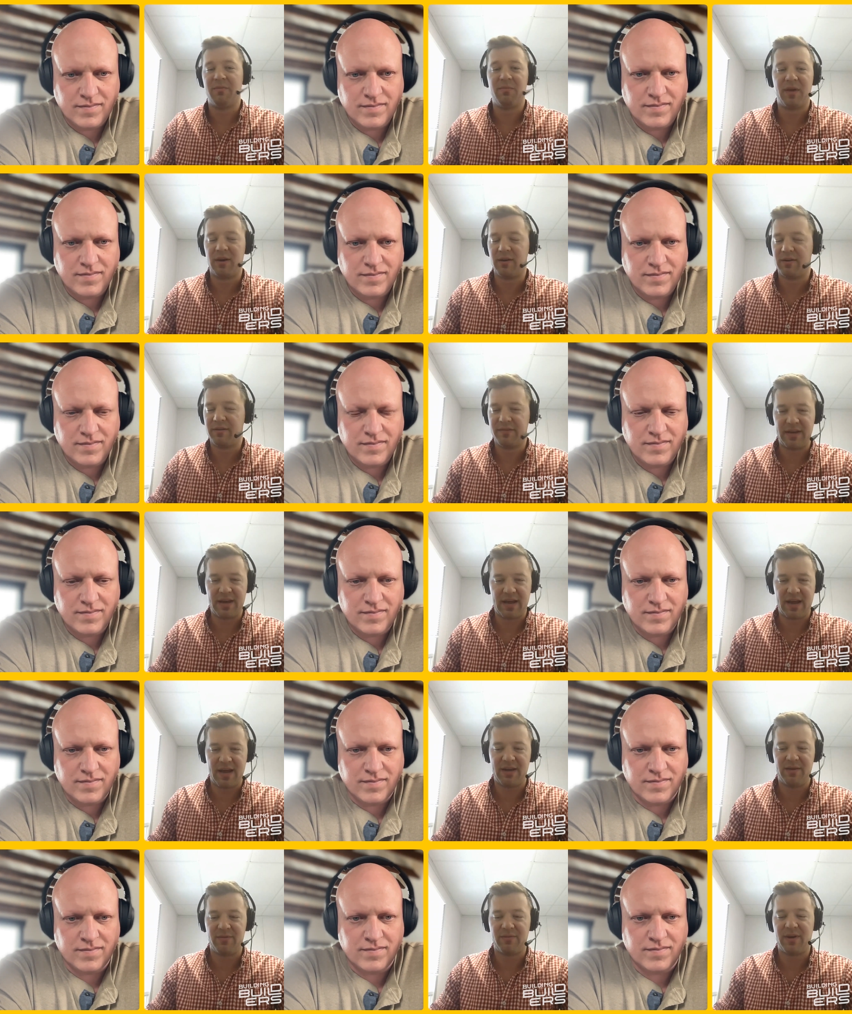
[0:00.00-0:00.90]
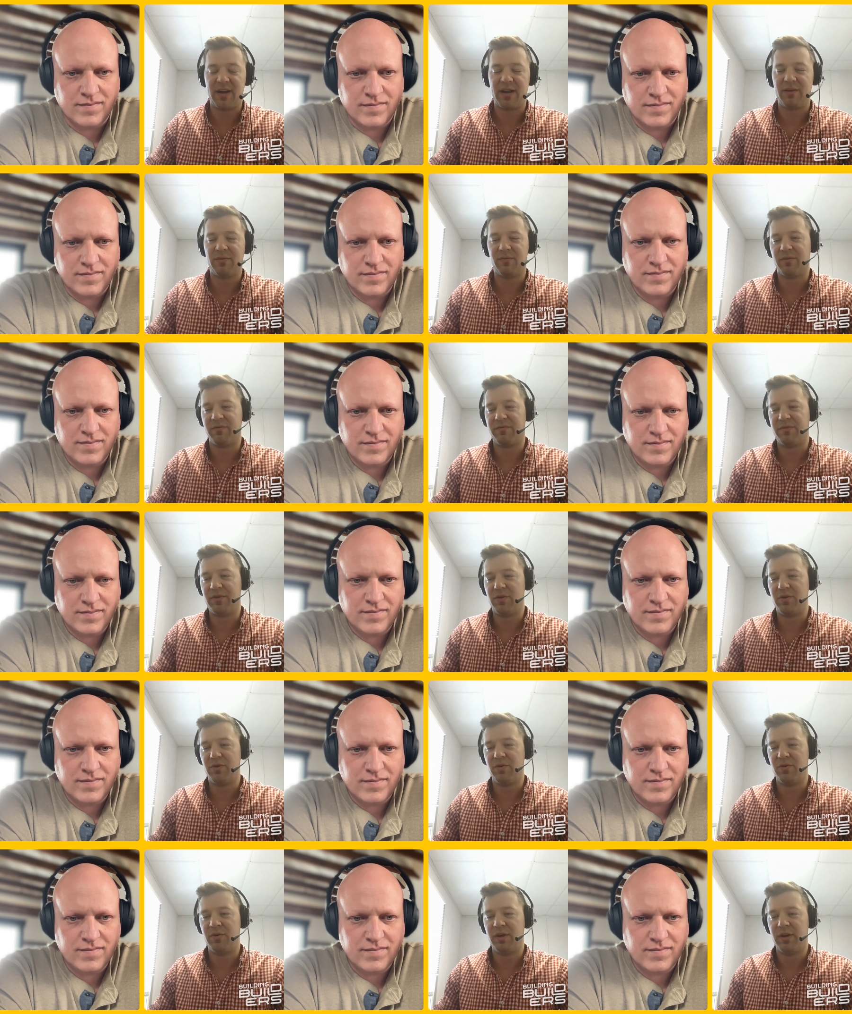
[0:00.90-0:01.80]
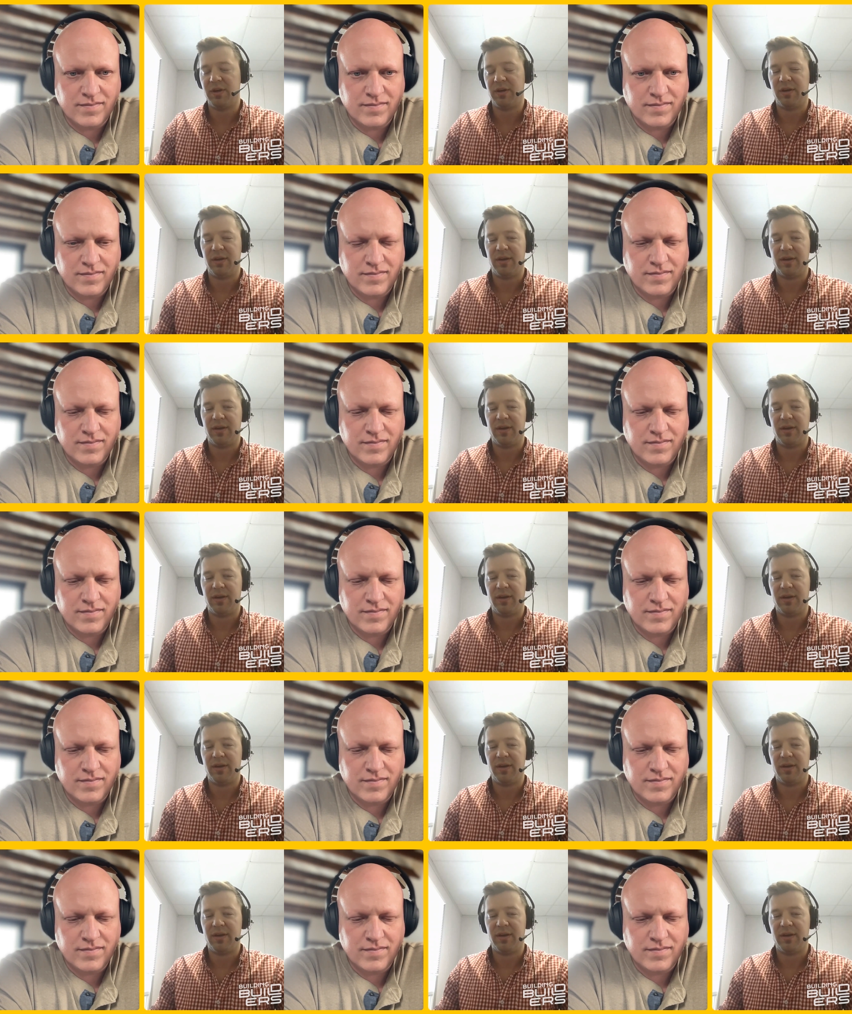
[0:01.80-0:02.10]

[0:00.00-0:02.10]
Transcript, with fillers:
Speaker 1: in the middle of the night, right? Review.